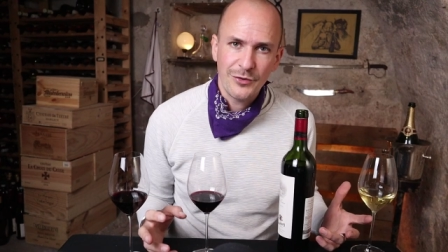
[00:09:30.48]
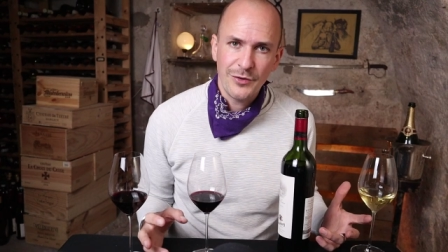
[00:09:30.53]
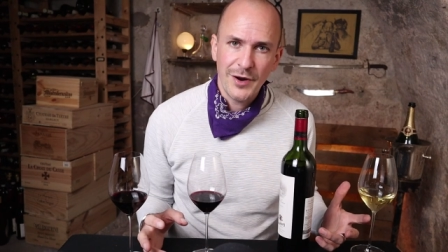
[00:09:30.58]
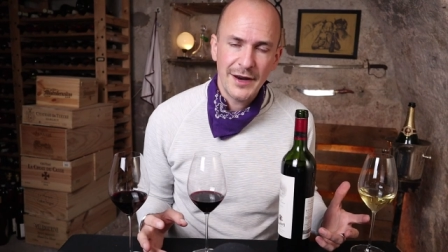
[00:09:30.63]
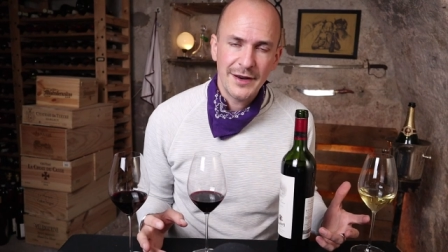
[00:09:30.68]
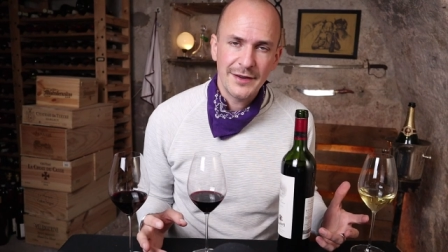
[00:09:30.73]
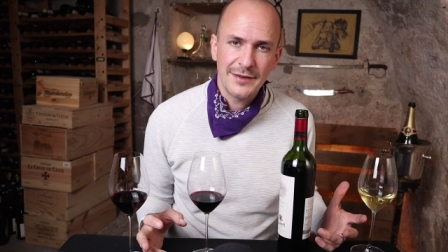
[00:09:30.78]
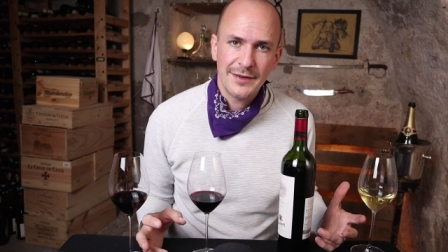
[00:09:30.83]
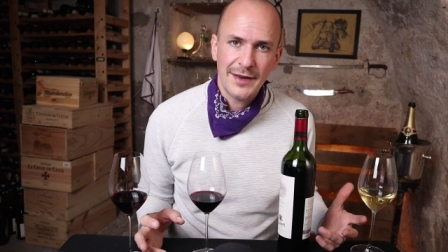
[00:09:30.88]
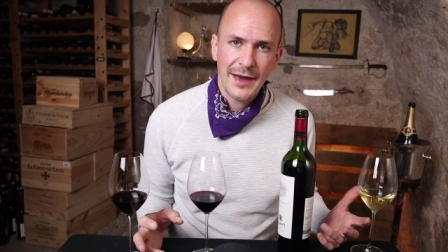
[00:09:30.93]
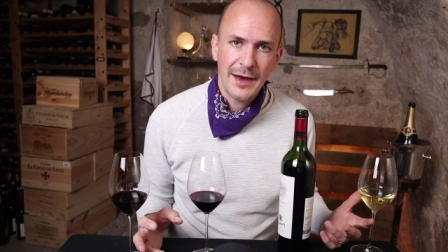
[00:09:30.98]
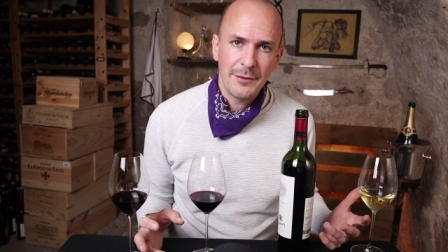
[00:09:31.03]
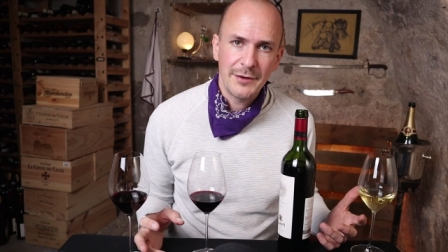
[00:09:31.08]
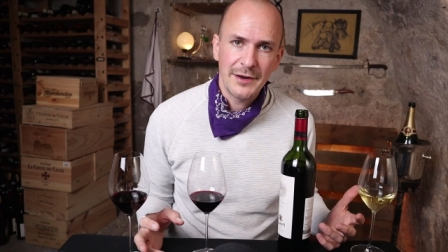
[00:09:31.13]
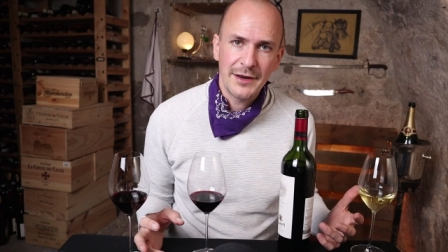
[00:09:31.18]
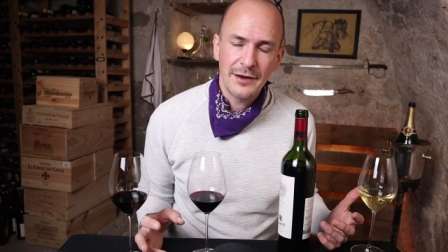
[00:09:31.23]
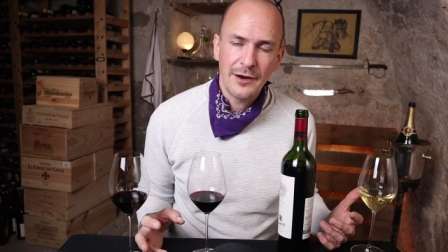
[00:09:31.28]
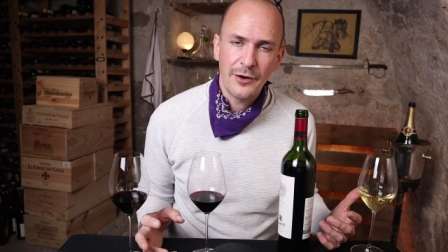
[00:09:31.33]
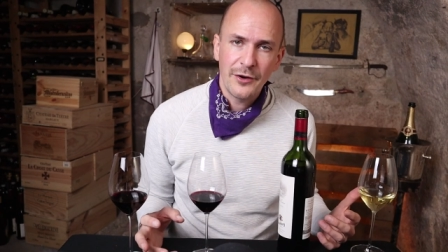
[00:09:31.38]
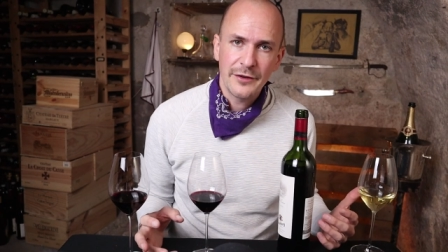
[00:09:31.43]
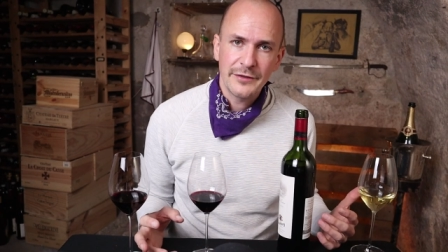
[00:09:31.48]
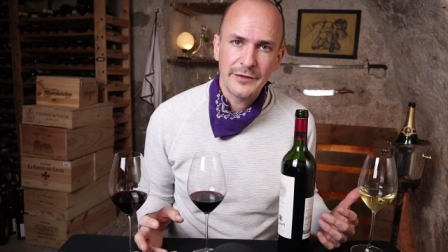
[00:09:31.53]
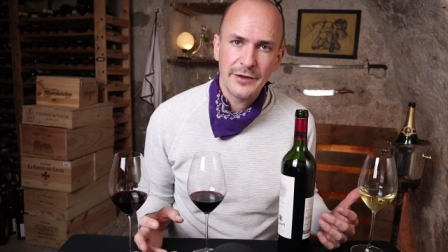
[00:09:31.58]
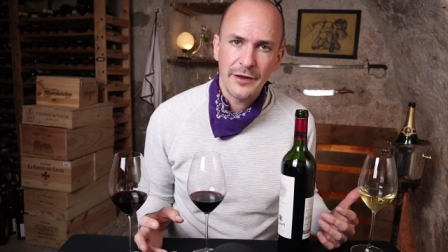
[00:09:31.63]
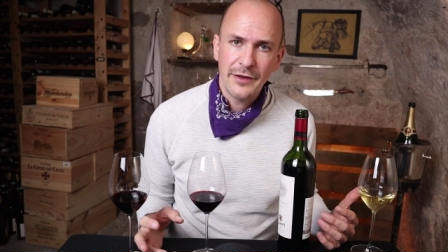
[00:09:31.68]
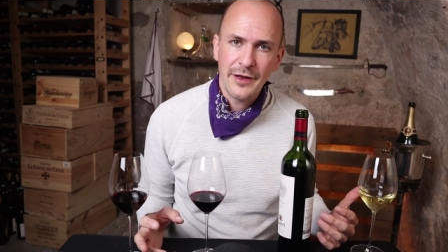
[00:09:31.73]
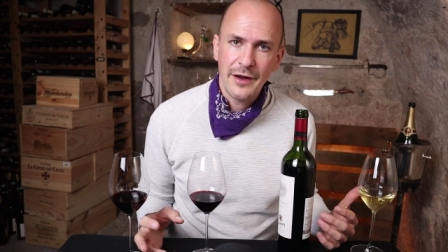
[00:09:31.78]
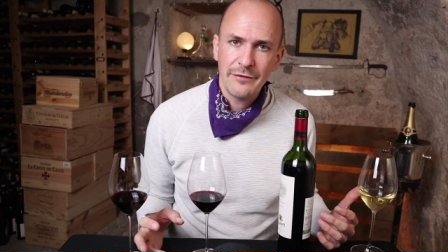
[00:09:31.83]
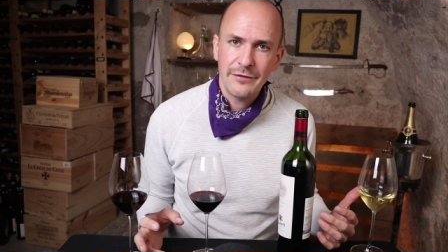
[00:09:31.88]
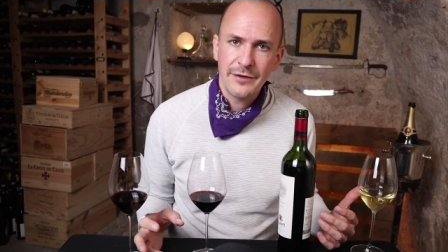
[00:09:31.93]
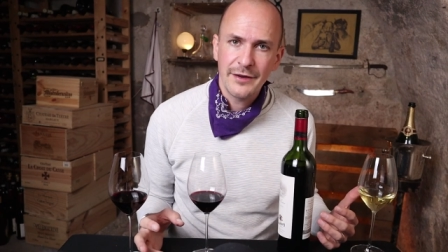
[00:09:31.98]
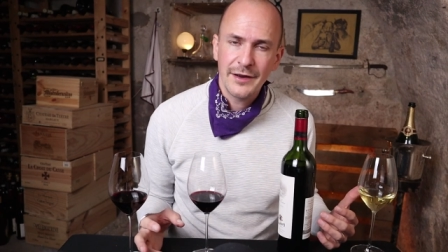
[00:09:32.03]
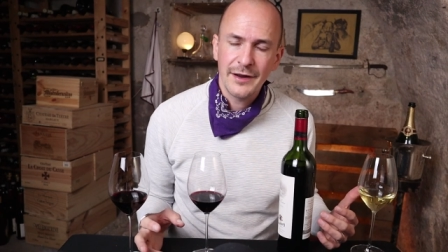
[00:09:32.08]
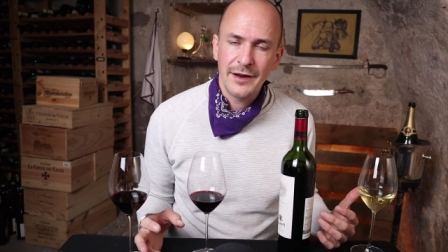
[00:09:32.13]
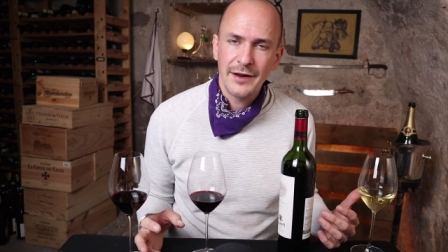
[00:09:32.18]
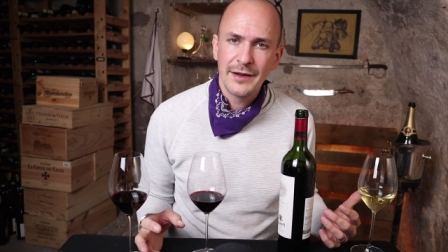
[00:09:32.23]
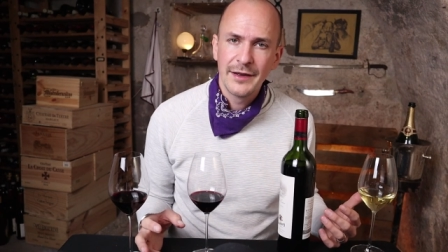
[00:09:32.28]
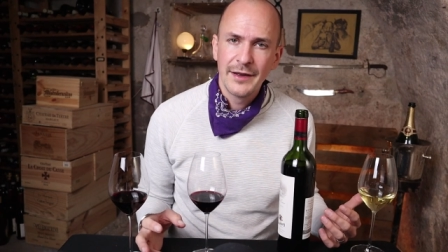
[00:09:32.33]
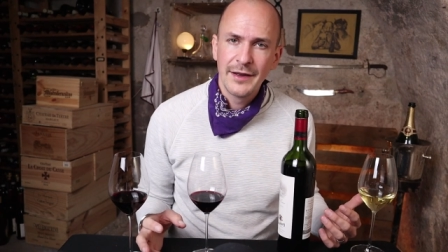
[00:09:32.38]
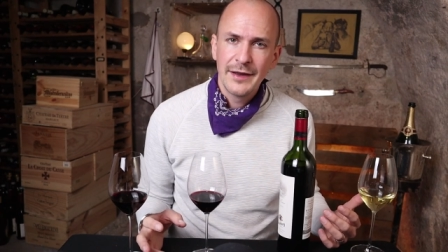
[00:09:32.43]
the greatest Cabernet out of South
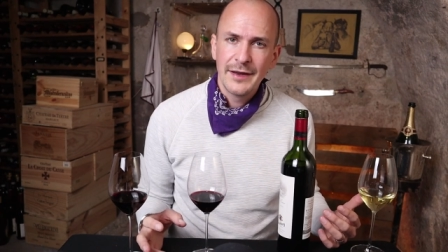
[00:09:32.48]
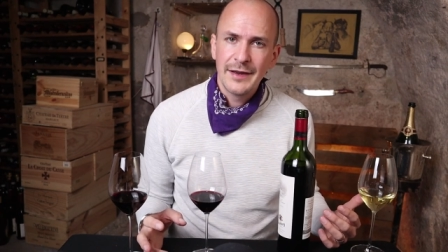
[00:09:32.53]
Africa.